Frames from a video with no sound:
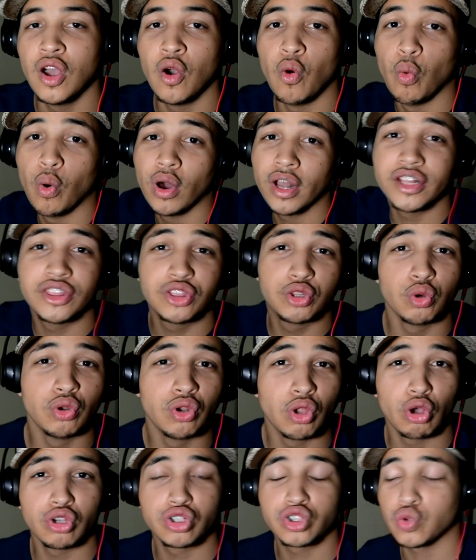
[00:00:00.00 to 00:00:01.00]
What it do,
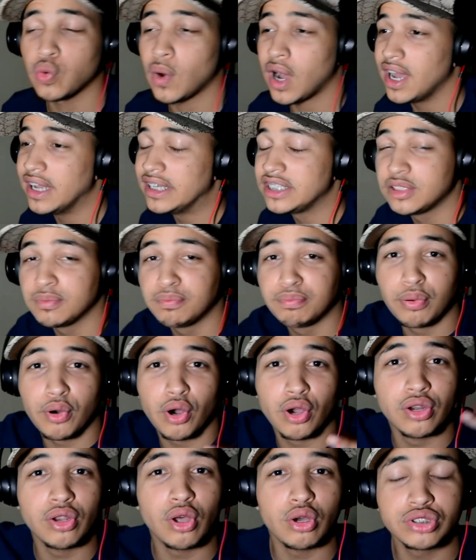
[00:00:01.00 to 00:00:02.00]
Lil Squad? It's your
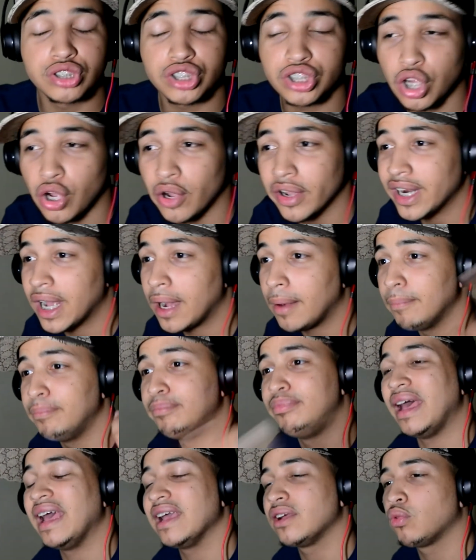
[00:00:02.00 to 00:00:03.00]
boy Lil Sean. I'm
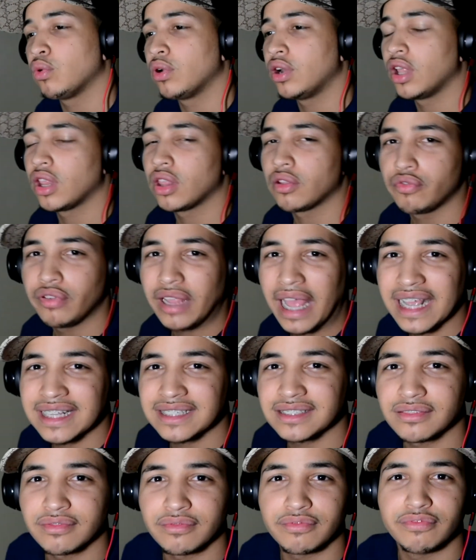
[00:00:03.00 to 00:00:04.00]
back with another reaction